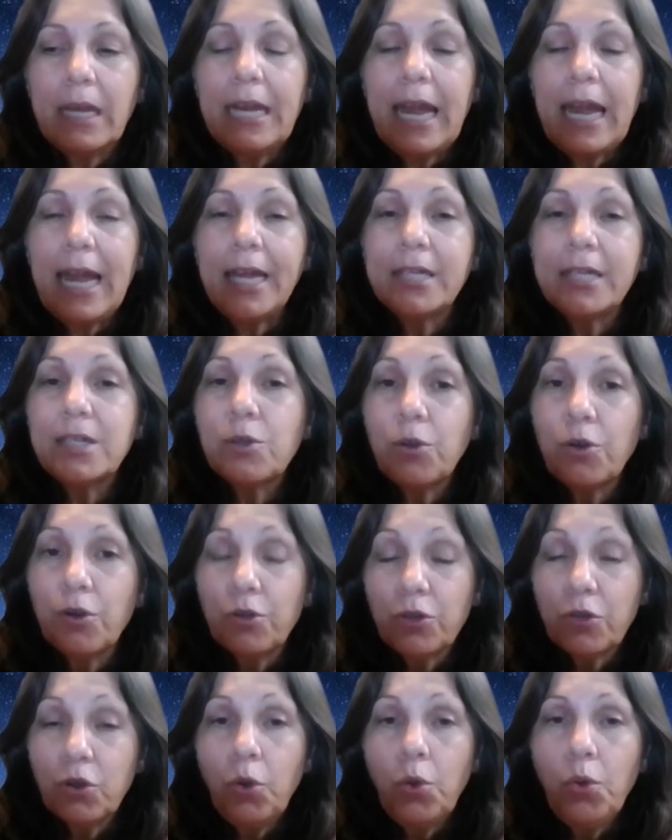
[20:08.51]
And as
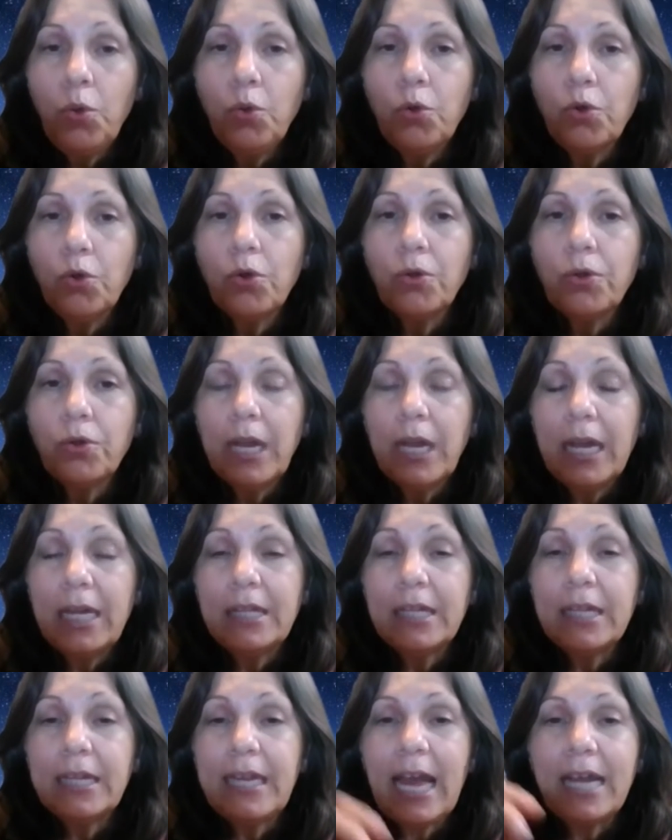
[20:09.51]
Earth cooled
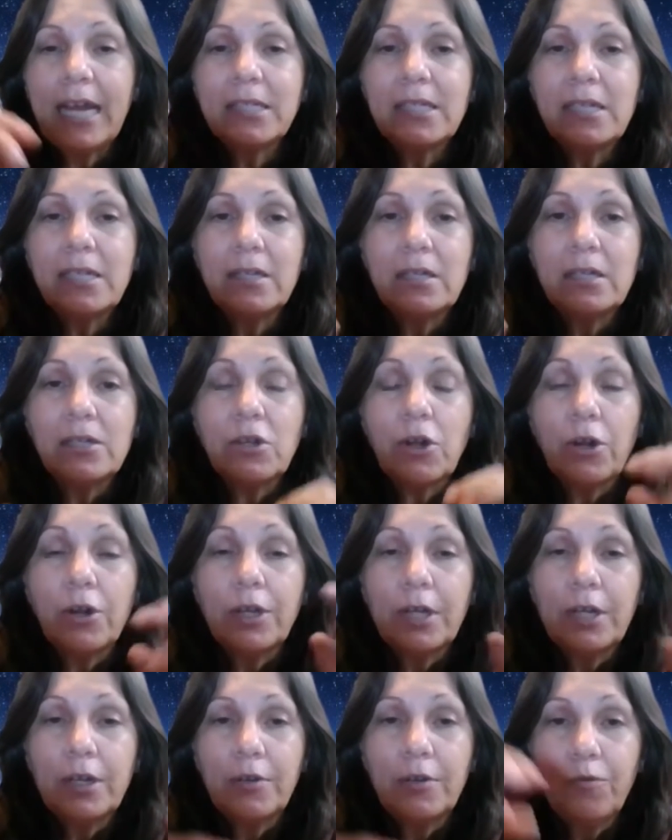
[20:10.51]
and the gases
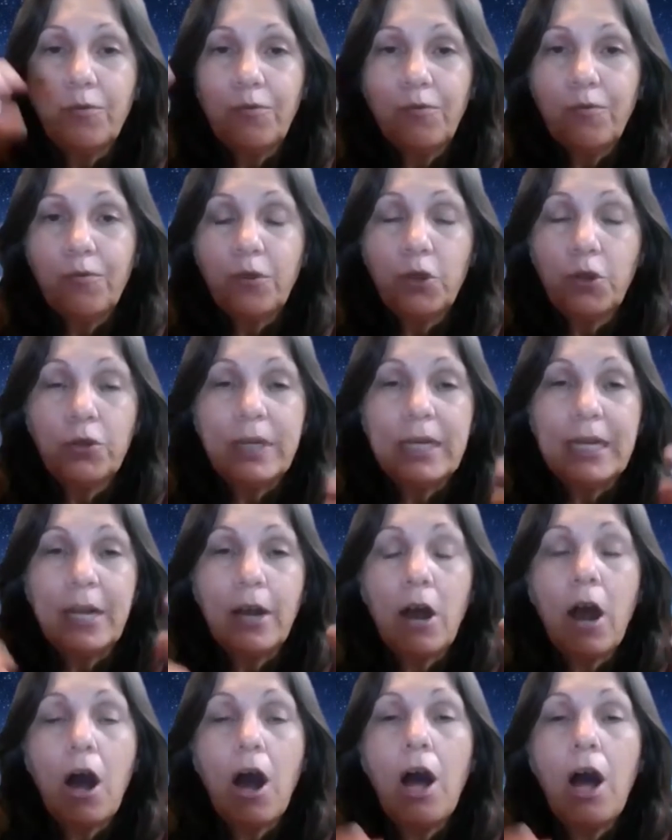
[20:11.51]
started
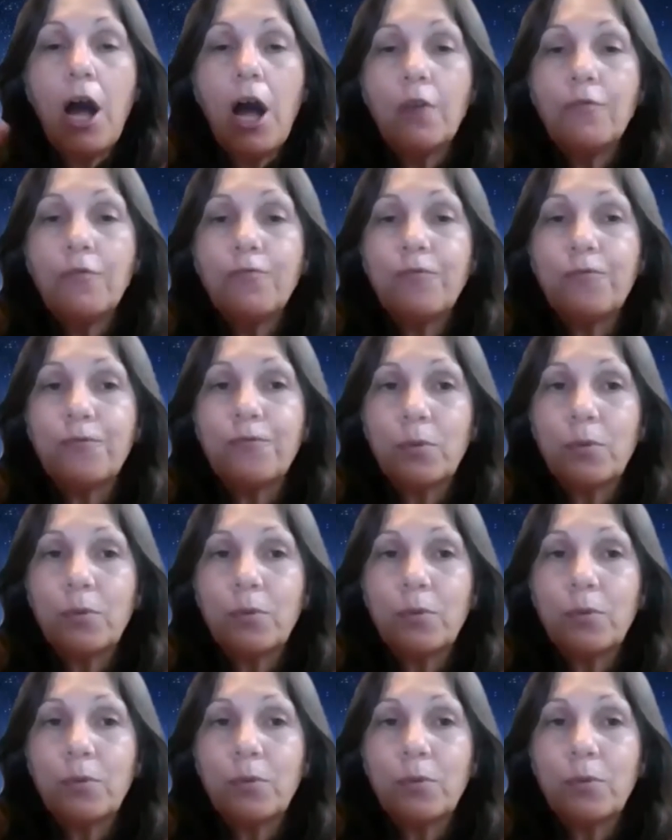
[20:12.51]
floating off,